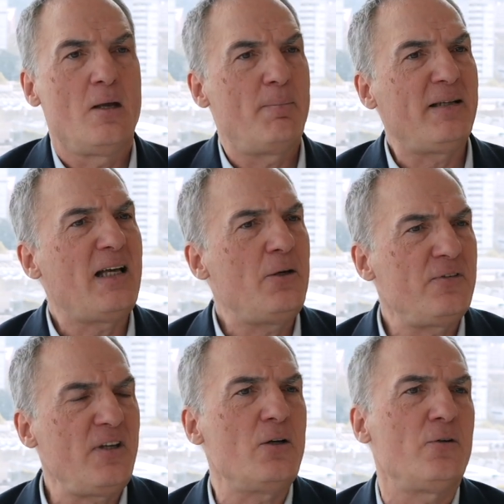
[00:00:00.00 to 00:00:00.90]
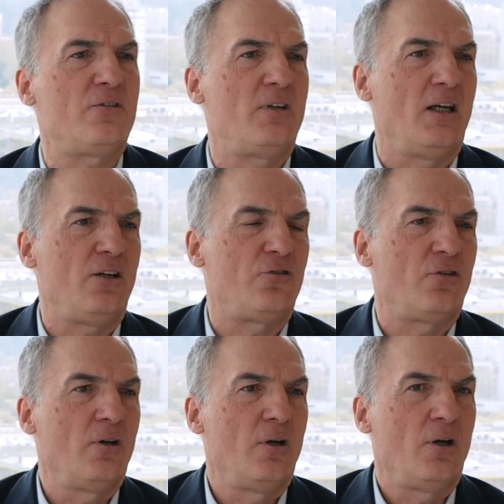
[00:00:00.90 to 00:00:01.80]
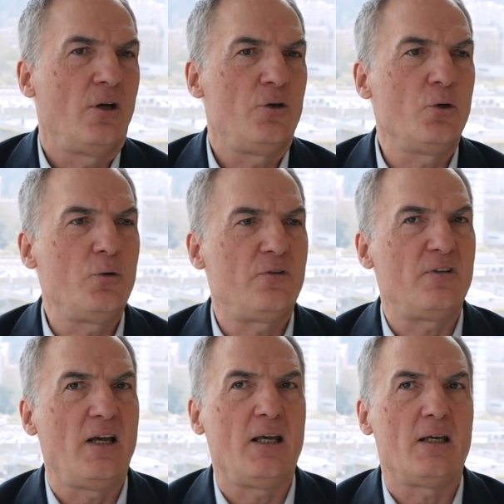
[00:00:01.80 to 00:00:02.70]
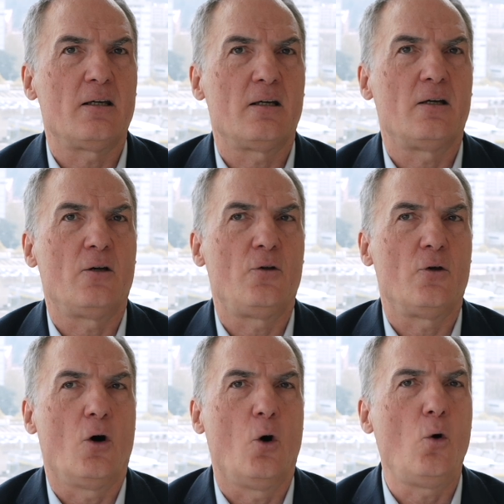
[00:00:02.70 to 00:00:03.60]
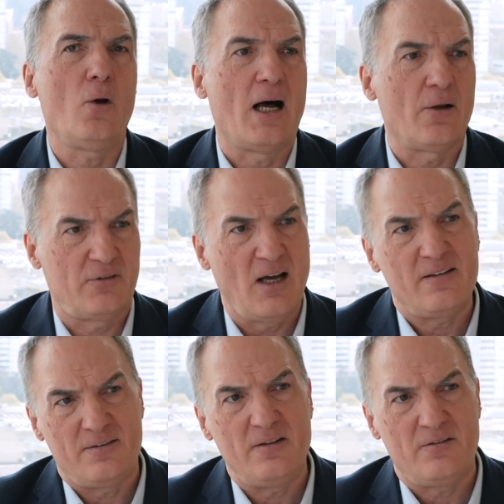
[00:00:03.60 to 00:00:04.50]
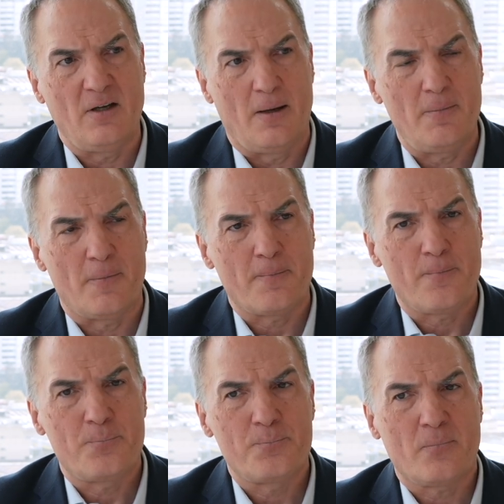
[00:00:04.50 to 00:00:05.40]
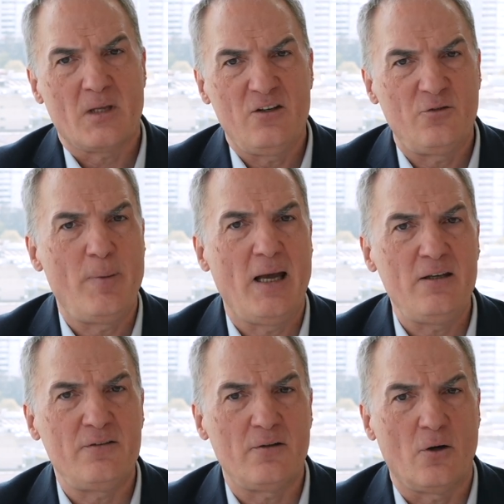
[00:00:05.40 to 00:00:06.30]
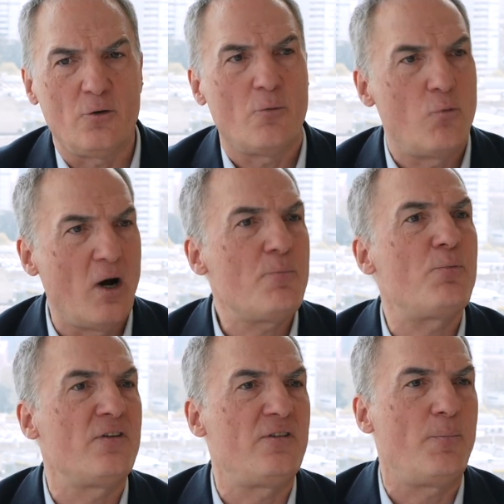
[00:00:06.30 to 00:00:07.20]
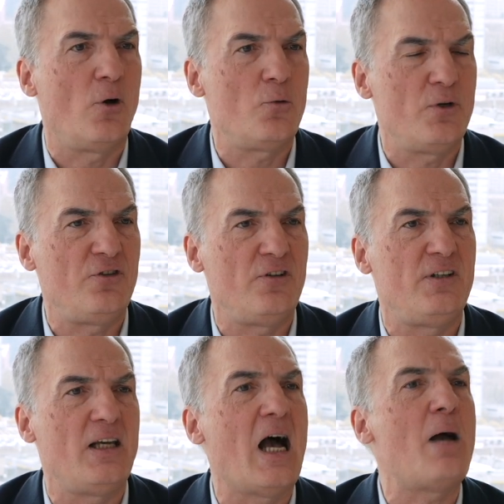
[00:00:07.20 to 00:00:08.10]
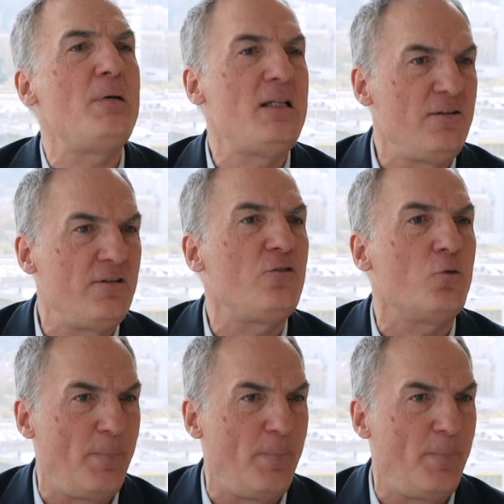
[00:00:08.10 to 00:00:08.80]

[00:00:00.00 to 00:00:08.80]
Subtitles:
But at the second stage, you could say all our tax system is based on one principle, which is the ability to